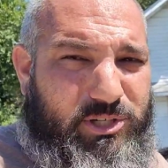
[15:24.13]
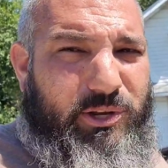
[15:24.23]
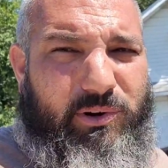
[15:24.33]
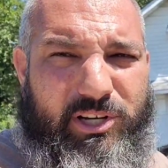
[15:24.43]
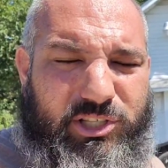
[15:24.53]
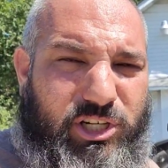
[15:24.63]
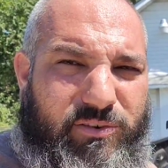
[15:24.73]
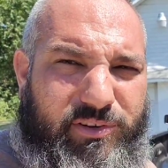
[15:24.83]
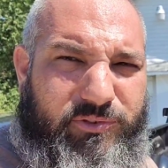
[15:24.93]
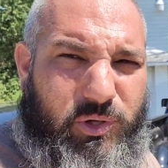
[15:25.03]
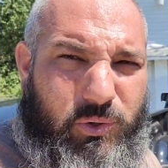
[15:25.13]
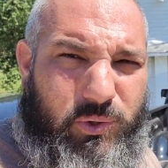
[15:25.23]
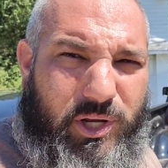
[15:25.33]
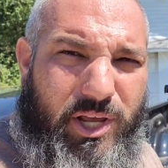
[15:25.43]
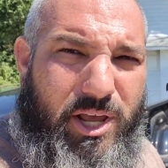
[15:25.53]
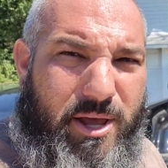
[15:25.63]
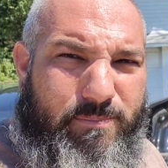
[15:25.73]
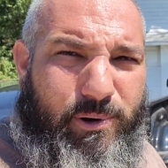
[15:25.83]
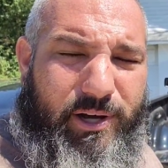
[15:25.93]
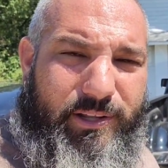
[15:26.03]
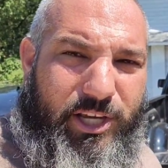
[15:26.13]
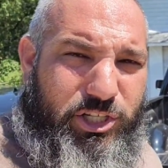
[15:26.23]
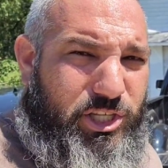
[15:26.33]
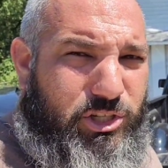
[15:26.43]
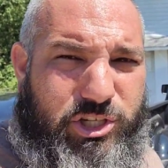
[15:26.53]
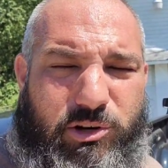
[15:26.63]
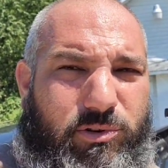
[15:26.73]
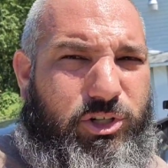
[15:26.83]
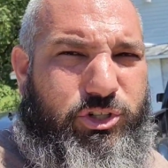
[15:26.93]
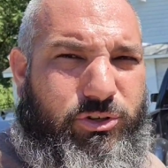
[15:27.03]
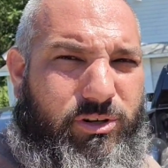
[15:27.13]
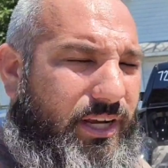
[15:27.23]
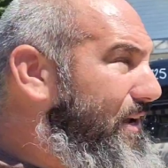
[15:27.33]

we're still in a conservative tune, but it still runs strong.